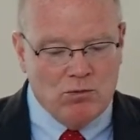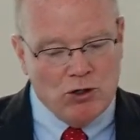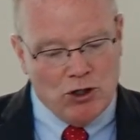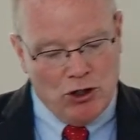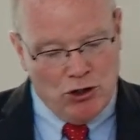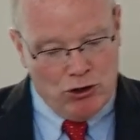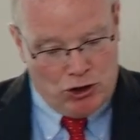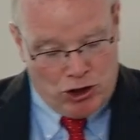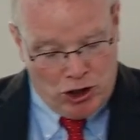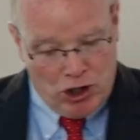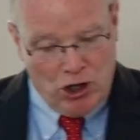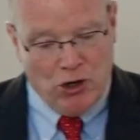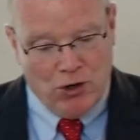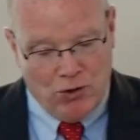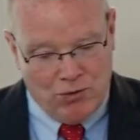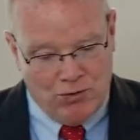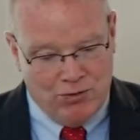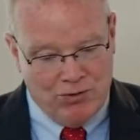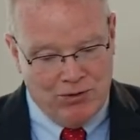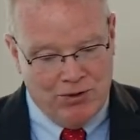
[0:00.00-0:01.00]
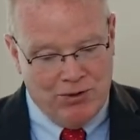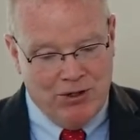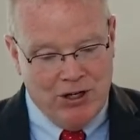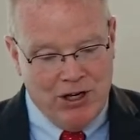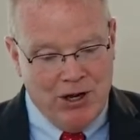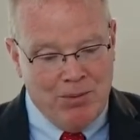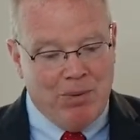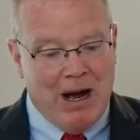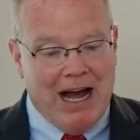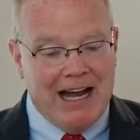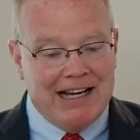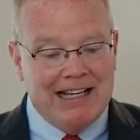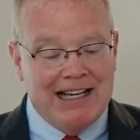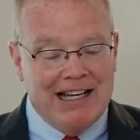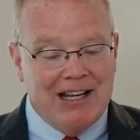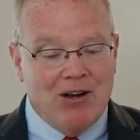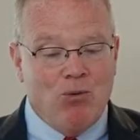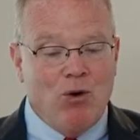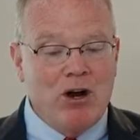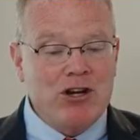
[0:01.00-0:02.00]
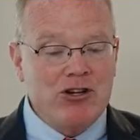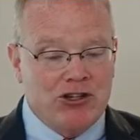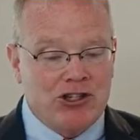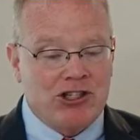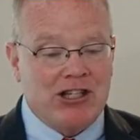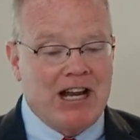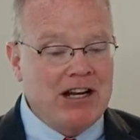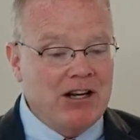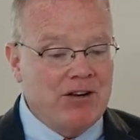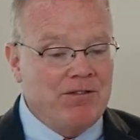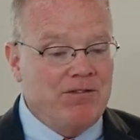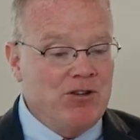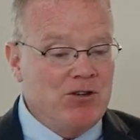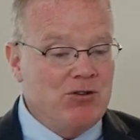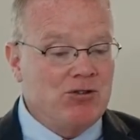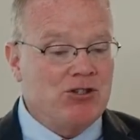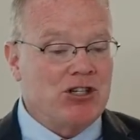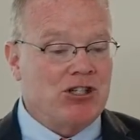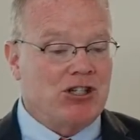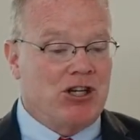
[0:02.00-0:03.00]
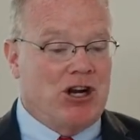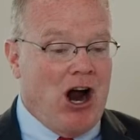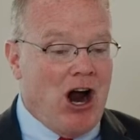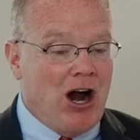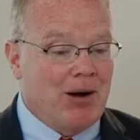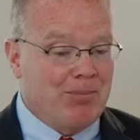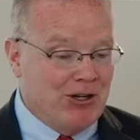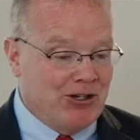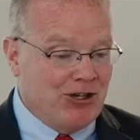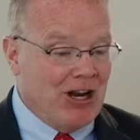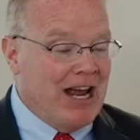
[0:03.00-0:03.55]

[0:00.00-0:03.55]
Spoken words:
You do, but what you're centrifuge is garbage.